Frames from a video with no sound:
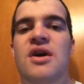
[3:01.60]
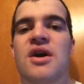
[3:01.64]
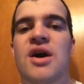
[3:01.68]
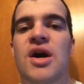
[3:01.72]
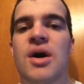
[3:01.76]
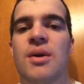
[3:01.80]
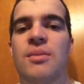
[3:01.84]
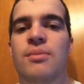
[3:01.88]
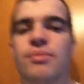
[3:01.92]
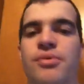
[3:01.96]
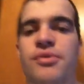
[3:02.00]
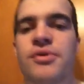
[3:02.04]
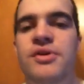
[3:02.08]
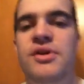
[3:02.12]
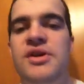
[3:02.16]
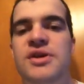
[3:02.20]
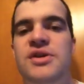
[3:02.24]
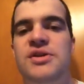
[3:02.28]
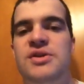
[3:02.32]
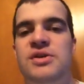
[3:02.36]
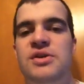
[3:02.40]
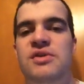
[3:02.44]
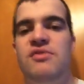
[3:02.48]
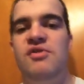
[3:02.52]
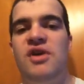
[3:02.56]
um,
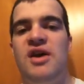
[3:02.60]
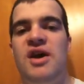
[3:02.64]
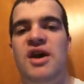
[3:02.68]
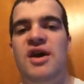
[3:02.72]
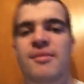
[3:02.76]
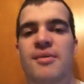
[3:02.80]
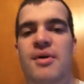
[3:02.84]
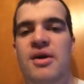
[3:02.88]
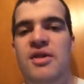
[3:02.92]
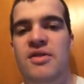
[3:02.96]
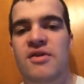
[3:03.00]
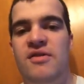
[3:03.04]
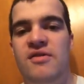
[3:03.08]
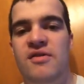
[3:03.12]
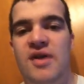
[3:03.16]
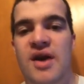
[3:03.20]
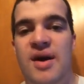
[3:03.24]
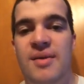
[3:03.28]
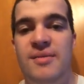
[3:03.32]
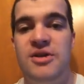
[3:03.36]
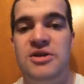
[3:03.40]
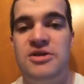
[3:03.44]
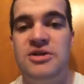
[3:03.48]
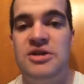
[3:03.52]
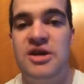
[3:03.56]
please leave a comment in this
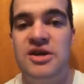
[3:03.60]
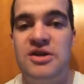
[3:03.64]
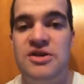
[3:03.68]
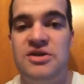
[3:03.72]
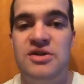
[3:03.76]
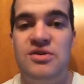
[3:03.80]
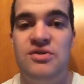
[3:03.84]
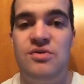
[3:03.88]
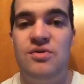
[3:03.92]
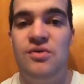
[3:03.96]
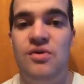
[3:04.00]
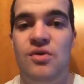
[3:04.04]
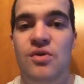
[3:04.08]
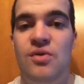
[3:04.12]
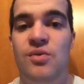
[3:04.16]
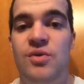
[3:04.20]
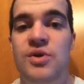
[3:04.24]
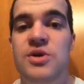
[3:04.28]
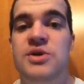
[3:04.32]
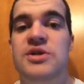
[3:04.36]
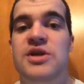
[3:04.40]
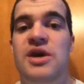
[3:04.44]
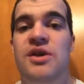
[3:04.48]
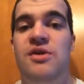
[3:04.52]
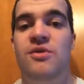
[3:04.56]
comment section or
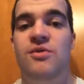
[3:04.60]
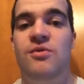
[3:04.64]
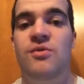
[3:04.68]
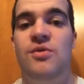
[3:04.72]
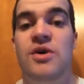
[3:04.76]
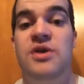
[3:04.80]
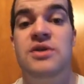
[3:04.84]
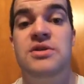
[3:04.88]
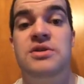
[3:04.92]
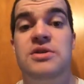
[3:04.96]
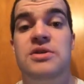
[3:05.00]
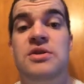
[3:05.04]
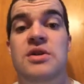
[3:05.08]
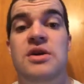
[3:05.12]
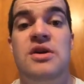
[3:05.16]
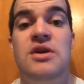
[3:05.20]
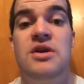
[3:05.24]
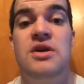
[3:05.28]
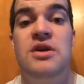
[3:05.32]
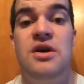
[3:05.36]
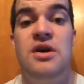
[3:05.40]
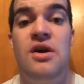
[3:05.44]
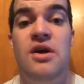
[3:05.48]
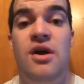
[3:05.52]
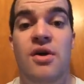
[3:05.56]
reach out to us
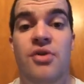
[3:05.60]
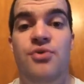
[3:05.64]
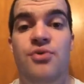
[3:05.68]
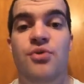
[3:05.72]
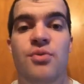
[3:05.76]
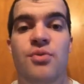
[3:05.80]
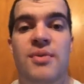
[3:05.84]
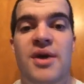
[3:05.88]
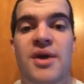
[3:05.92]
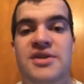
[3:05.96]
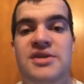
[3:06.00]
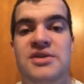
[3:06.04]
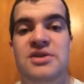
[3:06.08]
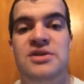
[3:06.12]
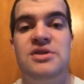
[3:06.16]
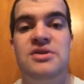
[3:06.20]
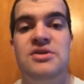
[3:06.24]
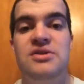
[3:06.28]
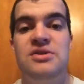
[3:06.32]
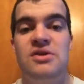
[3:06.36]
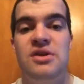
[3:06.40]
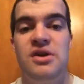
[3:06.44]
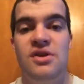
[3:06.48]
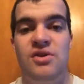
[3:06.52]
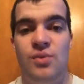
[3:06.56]
uh, through
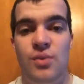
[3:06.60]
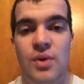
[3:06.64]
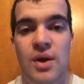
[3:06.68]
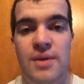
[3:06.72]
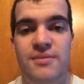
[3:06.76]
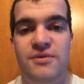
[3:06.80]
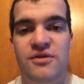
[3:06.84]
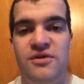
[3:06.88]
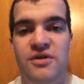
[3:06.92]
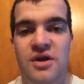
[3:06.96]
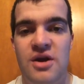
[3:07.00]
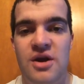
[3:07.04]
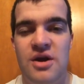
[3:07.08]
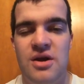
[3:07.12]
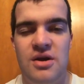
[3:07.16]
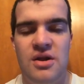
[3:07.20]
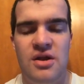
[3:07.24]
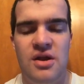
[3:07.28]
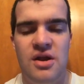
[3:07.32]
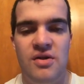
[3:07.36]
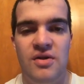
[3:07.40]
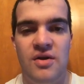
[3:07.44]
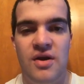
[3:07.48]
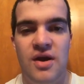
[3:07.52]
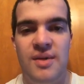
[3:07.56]
message on the website
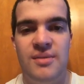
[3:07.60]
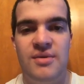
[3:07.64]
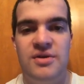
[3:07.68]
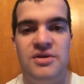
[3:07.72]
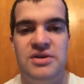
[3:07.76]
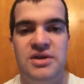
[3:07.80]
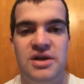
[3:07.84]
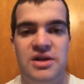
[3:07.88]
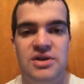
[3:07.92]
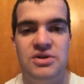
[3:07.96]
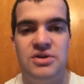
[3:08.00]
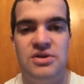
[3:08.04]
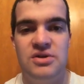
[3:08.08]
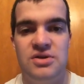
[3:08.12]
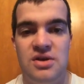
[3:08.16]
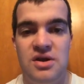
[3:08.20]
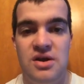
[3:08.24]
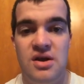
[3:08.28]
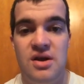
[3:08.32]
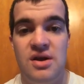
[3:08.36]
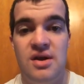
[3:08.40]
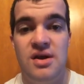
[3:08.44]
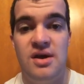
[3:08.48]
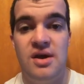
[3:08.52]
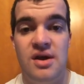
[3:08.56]
in the comment section.
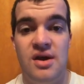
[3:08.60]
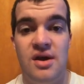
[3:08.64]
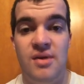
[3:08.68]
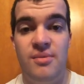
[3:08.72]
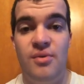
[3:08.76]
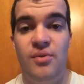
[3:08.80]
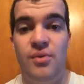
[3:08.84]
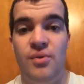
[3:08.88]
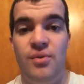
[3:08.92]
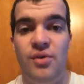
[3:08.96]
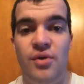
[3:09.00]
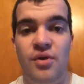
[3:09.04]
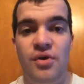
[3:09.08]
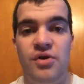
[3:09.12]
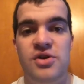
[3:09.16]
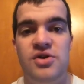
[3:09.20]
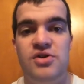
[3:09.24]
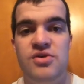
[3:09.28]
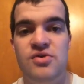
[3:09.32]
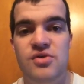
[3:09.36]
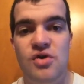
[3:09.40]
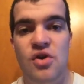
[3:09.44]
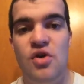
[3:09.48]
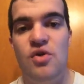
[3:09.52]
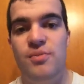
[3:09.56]
Uh, but we really
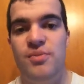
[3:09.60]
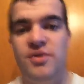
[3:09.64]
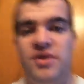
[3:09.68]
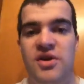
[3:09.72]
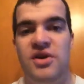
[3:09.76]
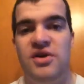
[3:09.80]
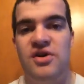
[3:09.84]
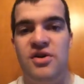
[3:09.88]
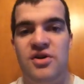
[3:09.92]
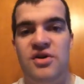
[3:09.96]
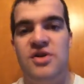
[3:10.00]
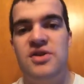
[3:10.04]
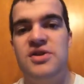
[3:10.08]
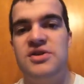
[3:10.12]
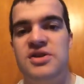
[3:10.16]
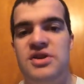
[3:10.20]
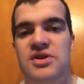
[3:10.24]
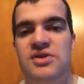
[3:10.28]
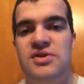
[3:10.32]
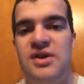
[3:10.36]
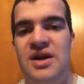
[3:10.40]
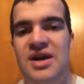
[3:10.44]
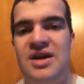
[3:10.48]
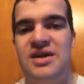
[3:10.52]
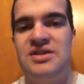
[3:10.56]
do hope and encourage
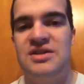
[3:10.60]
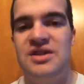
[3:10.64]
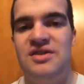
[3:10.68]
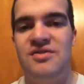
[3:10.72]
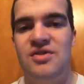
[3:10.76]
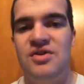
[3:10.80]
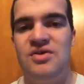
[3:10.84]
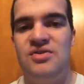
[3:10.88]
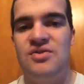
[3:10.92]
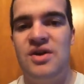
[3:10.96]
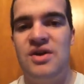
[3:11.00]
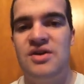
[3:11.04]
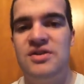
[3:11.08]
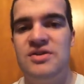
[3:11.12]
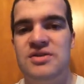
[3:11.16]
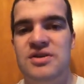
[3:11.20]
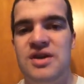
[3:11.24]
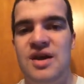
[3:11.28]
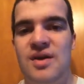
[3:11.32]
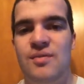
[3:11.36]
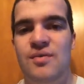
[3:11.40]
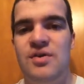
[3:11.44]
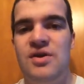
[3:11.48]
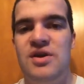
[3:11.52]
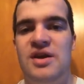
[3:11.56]
that you guys give it a try this
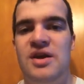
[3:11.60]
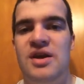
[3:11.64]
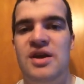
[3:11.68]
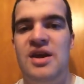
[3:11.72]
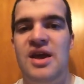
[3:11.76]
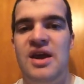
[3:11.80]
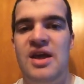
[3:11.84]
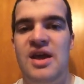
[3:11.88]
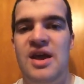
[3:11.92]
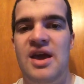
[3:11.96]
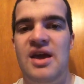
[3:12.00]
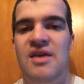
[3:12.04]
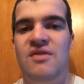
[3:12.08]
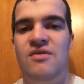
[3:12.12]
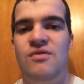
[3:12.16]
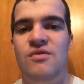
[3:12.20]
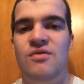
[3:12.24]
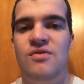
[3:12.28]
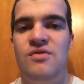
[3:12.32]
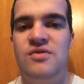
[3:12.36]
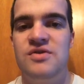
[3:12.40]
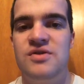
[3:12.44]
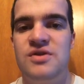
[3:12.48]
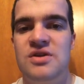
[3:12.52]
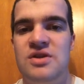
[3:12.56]
time. We didn't get any
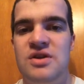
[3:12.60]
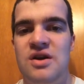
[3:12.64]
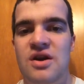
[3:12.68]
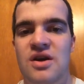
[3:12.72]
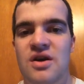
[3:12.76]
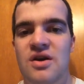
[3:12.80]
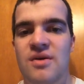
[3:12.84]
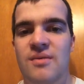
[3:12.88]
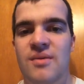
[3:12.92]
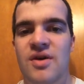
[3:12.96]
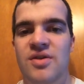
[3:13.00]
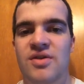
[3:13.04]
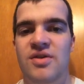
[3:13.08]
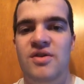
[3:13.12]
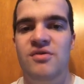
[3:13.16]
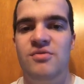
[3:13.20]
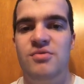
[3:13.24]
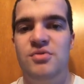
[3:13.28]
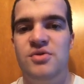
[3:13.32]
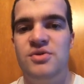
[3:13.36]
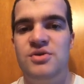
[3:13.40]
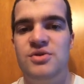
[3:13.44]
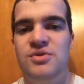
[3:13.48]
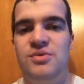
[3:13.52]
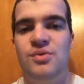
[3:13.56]
answers um, on
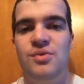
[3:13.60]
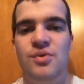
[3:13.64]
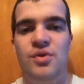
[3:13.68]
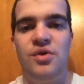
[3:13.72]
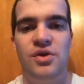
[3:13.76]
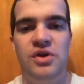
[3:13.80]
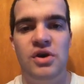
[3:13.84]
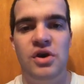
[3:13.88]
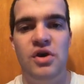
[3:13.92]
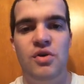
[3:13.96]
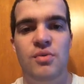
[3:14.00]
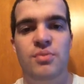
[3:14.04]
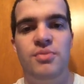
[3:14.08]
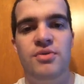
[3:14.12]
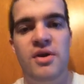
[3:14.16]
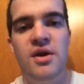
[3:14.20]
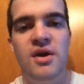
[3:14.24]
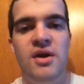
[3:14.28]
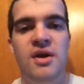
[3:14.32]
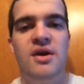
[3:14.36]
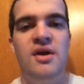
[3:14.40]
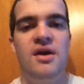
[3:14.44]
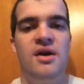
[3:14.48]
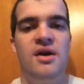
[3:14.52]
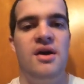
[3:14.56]
this one, so we really hope
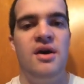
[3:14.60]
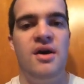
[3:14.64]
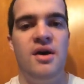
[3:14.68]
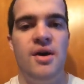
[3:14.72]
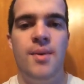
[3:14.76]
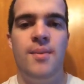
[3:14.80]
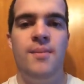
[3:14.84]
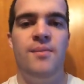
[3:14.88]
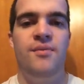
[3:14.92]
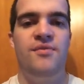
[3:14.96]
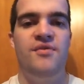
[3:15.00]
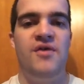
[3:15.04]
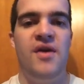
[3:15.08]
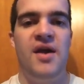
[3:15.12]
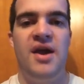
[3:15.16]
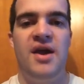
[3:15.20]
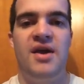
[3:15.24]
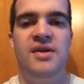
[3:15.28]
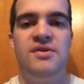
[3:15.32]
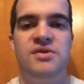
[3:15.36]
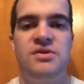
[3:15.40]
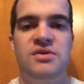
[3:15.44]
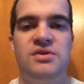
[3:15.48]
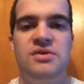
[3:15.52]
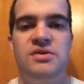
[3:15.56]
um,
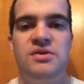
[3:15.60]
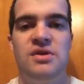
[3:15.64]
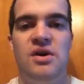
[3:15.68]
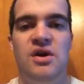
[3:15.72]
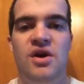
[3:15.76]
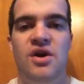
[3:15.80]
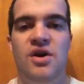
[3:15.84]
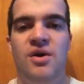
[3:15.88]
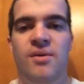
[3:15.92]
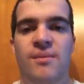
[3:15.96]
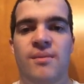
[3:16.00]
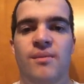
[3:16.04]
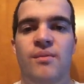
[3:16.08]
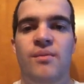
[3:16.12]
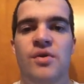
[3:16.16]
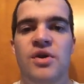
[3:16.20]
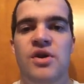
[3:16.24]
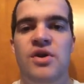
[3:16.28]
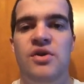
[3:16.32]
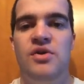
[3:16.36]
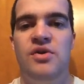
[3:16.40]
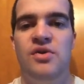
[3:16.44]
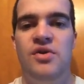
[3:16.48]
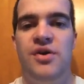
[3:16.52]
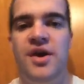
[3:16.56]
fans, um,
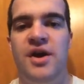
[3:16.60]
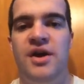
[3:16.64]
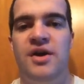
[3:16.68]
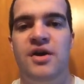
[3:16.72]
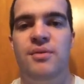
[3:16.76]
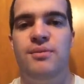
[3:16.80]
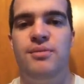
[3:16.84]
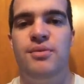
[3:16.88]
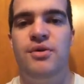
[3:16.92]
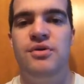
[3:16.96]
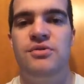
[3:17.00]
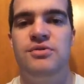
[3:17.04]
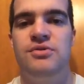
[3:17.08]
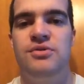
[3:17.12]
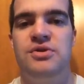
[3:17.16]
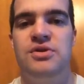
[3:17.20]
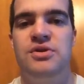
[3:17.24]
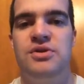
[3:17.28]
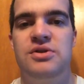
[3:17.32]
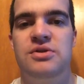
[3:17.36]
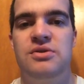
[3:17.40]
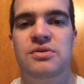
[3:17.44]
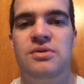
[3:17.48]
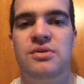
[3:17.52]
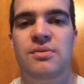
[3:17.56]
we know you like our
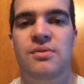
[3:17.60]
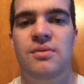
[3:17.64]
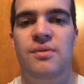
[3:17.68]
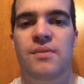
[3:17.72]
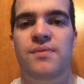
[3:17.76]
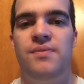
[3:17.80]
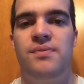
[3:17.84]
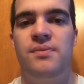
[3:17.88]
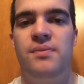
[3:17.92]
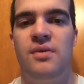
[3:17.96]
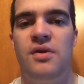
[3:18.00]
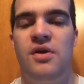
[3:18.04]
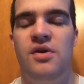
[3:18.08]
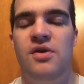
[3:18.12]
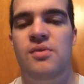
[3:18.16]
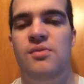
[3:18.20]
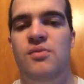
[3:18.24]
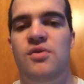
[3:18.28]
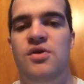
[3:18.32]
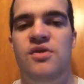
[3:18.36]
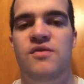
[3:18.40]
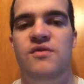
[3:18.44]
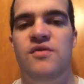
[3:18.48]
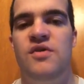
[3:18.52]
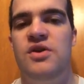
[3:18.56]
posts
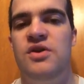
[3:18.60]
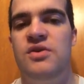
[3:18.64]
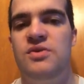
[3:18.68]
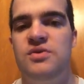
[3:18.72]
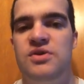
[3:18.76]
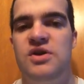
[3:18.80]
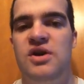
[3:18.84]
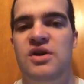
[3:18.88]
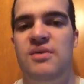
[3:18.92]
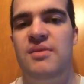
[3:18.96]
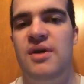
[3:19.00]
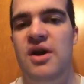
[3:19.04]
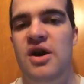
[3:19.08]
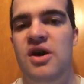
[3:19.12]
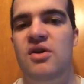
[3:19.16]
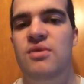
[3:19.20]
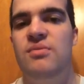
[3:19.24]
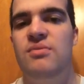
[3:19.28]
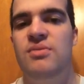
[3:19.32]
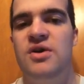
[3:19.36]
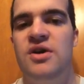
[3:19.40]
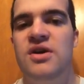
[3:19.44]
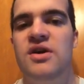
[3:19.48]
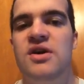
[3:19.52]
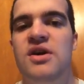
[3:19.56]
um, when the videos come
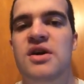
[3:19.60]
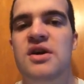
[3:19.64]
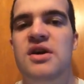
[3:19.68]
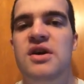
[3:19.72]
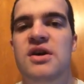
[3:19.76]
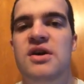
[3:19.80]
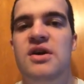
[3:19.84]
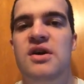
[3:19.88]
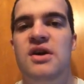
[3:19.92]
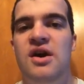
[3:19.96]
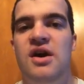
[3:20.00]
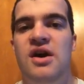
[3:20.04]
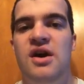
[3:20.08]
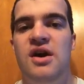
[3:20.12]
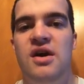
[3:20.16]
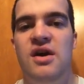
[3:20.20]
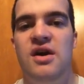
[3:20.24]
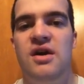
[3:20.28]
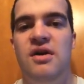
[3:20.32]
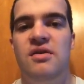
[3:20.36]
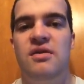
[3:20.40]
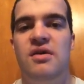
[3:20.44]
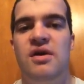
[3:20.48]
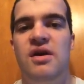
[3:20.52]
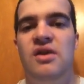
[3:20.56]
out, but
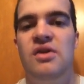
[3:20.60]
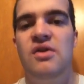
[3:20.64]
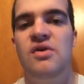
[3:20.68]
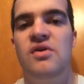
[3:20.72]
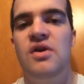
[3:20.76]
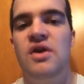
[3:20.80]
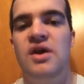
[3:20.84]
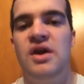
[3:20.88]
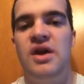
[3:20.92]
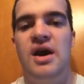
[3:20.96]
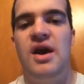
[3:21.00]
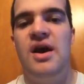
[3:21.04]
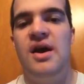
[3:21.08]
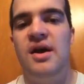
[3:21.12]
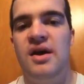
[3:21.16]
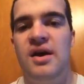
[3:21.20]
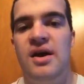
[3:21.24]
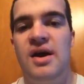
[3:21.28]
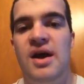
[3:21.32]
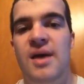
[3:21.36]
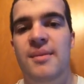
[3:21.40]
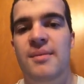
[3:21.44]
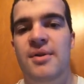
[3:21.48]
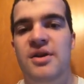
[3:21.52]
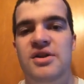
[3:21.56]
uh, you can co
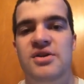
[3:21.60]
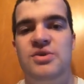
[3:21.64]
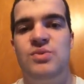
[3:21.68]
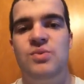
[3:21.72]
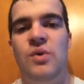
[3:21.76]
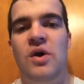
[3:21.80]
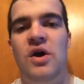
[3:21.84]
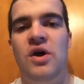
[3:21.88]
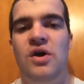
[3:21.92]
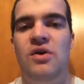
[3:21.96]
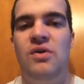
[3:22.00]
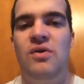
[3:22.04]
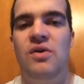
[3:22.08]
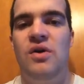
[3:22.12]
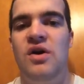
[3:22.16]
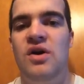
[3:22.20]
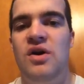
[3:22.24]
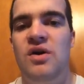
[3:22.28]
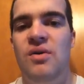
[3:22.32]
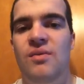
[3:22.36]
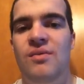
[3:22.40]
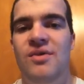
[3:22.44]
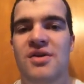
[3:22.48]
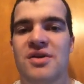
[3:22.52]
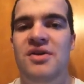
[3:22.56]
comment as well
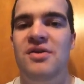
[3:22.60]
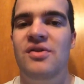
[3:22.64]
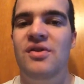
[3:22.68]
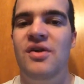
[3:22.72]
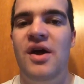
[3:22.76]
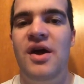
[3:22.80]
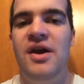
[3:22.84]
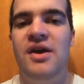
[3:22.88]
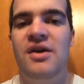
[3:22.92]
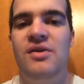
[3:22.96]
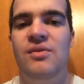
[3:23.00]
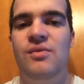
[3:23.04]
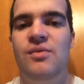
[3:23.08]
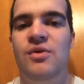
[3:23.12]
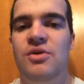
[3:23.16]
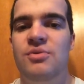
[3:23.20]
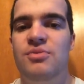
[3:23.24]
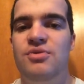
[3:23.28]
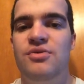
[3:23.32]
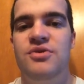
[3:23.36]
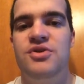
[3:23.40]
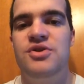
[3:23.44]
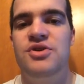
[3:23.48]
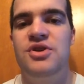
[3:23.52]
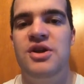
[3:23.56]
um, when you like. We
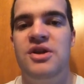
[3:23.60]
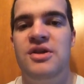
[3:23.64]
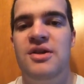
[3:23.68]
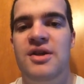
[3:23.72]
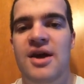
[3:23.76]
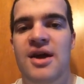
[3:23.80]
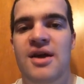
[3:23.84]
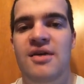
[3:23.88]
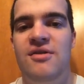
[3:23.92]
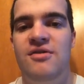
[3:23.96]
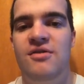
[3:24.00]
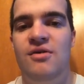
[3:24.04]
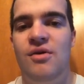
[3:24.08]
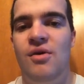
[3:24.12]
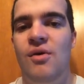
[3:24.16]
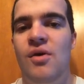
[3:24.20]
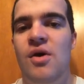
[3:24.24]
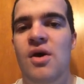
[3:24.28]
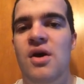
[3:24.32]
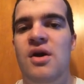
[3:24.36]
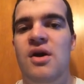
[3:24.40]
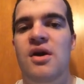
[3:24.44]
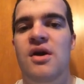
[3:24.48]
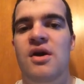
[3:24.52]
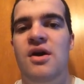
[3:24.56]
appreciate that. So,
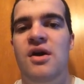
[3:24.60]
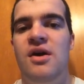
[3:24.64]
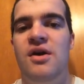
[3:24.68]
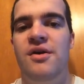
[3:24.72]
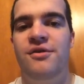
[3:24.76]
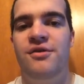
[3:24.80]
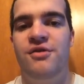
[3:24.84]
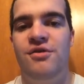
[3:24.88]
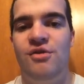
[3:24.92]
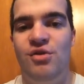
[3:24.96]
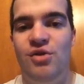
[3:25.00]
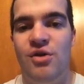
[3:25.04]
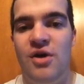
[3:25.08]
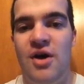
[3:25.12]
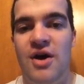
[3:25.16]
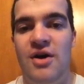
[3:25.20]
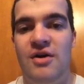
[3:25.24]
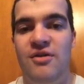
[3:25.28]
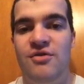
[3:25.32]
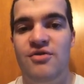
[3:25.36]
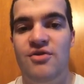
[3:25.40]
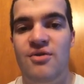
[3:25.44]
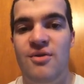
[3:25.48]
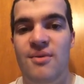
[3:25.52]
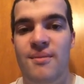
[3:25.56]
uh, so
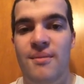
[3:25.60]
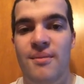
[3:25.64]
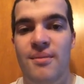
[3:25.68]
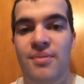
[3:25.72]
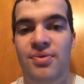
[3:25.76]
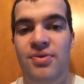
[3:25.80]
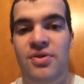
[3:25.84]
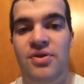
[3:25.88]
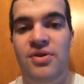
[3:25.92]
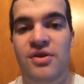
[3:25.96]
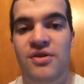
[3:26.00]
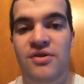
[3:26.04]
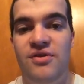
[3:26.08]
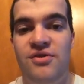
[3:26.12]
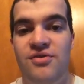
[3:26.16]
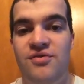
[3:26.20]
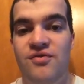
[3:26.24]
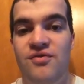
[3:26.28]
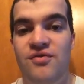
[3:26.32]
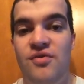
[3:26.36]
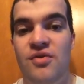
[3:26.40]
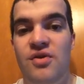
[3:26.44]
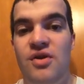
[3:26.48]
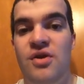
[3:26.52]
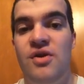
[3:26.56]
long from this